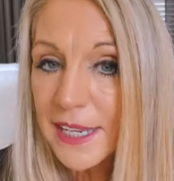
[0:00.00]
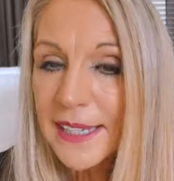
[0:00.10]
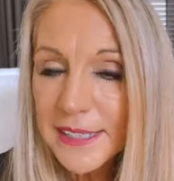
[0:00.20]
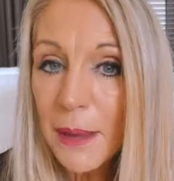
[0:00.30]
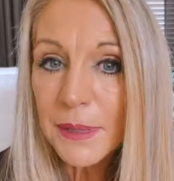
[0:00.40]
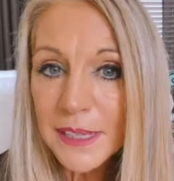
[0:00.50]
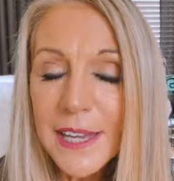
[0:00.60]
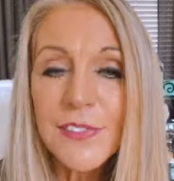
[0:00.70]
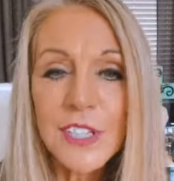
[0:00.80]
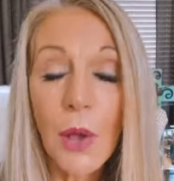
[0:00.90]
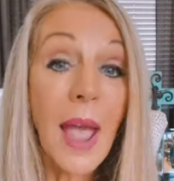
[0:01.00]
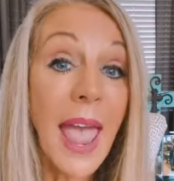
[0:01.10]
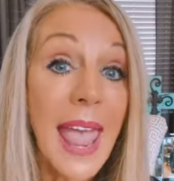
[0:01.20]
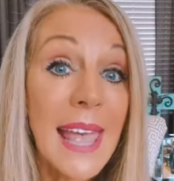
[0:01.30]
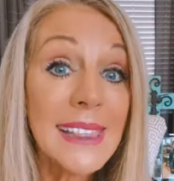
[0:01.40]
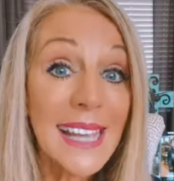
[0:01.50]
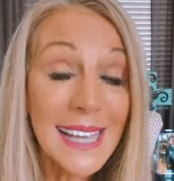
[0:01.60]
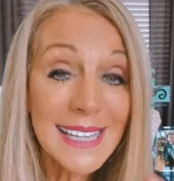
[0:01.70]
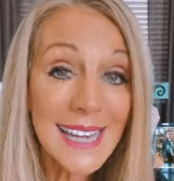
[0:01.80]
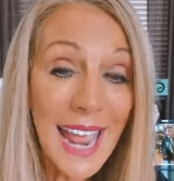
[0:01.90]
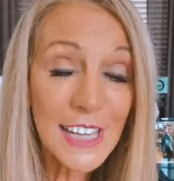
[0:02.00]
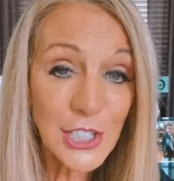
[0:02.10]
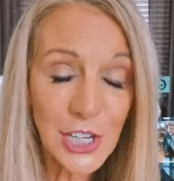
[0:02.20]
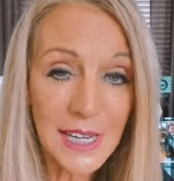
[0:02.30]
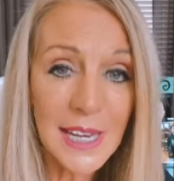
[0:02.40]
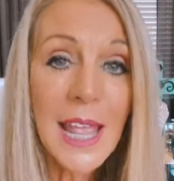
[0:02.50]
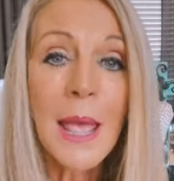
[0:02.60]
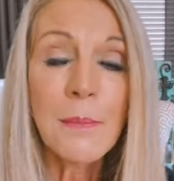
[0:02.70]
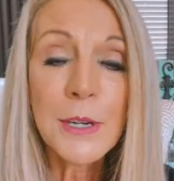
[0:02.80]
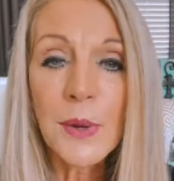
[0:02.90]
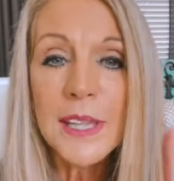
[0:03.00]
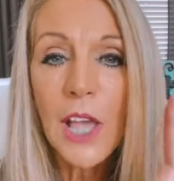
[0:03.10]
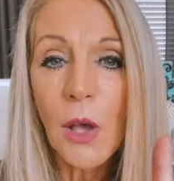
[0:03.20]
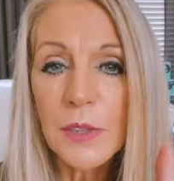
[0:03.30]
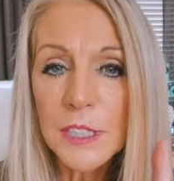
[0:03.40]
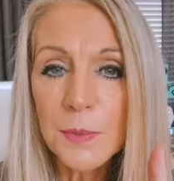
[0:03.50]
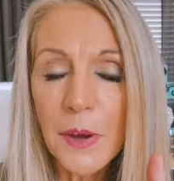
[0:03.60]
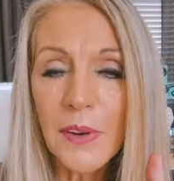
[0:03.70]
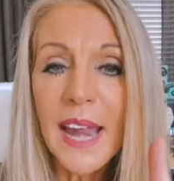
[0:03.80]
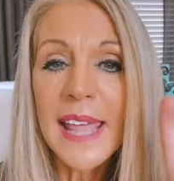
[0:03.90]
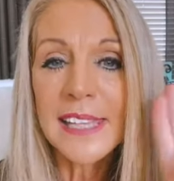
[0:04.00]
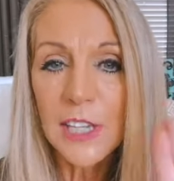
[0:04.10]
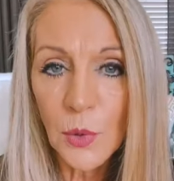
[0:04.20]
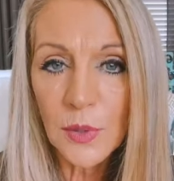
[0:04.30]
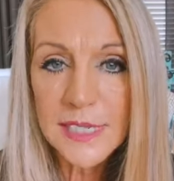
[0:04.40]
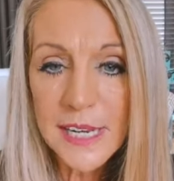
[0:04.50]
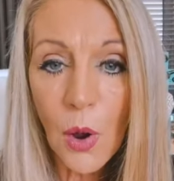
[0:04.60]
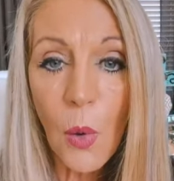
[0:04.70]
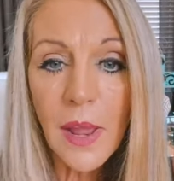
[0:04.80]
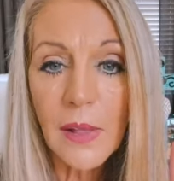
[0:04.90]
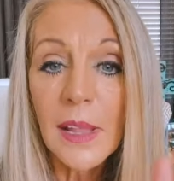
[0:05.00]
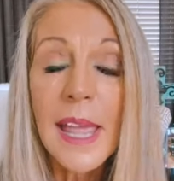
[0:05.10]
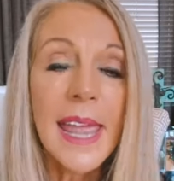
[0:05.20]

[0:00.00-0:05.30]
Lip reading: Yes, I believe so. And the connection between the Holy Spirit and the anointing oil.